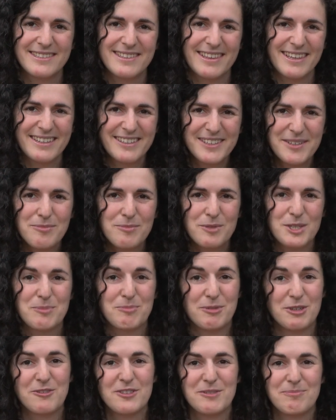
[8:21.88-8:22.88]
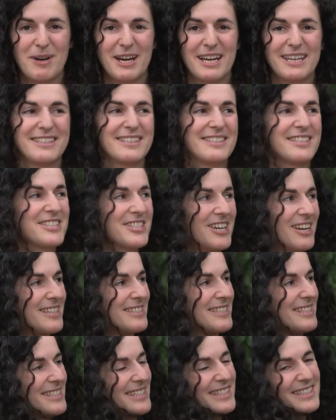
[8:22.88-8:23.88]
theorem was proved by Denis-Charles
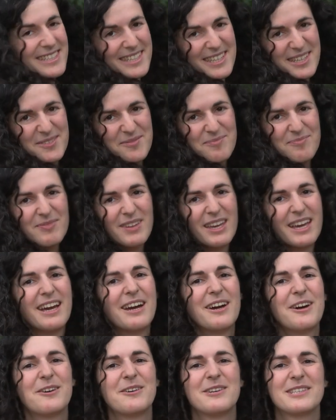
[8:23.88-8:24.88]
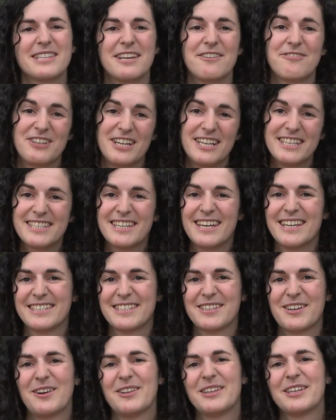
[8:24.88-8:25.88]
Cisinski, who is a friend and
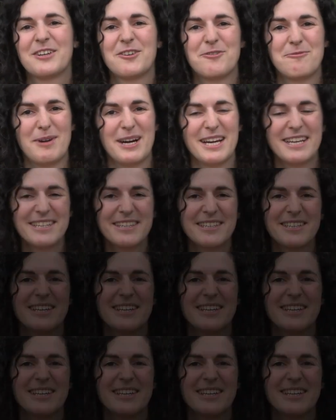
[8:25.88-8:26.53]
colleague of mine.